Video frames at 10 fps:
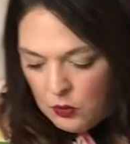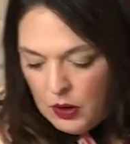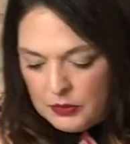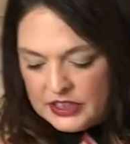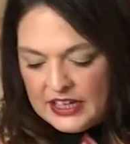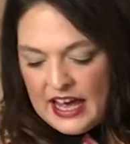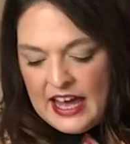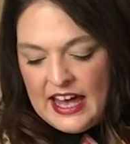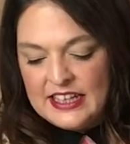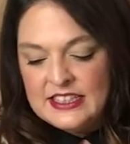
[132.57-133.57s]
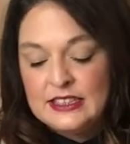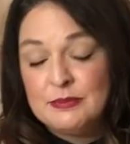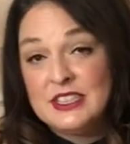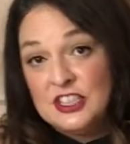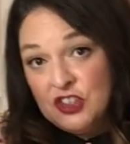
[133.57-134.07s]
what we're gonna add is
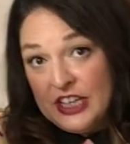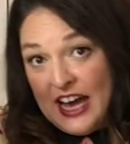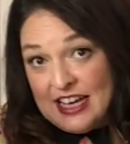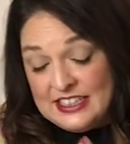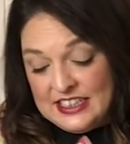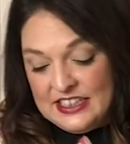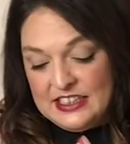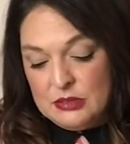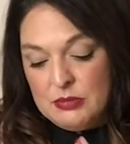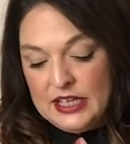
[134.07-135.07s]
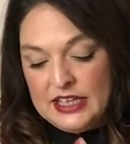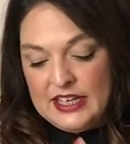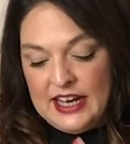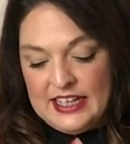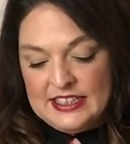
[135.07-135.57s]
some citric acid to make
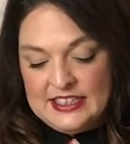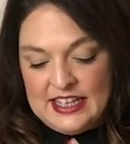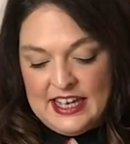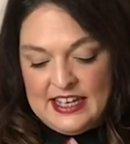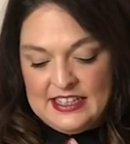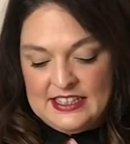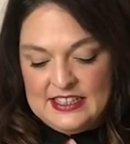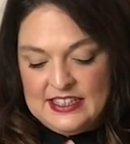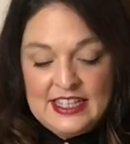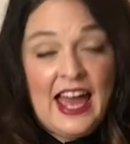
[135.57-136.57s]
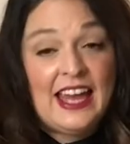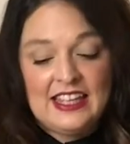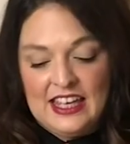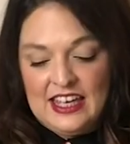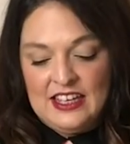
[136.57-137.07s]
it nice and
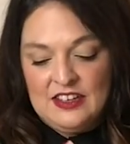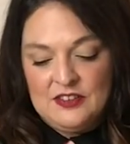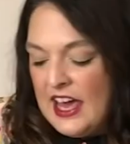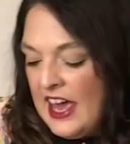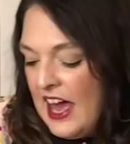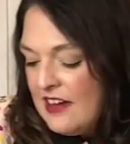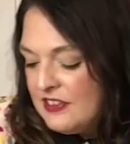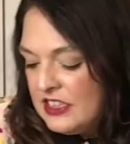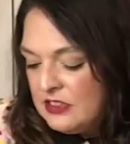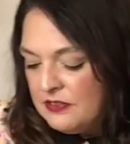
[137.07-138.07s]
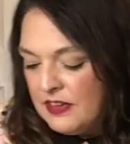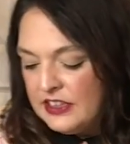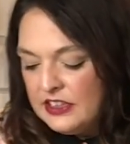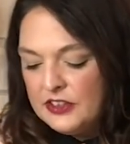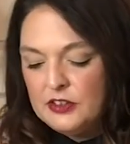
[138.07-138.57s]
tangy. I have this
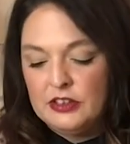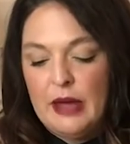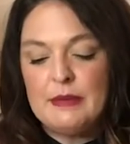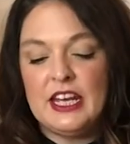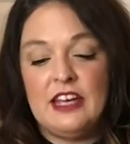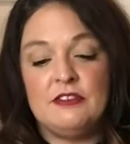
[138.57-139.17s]
fun little lemonade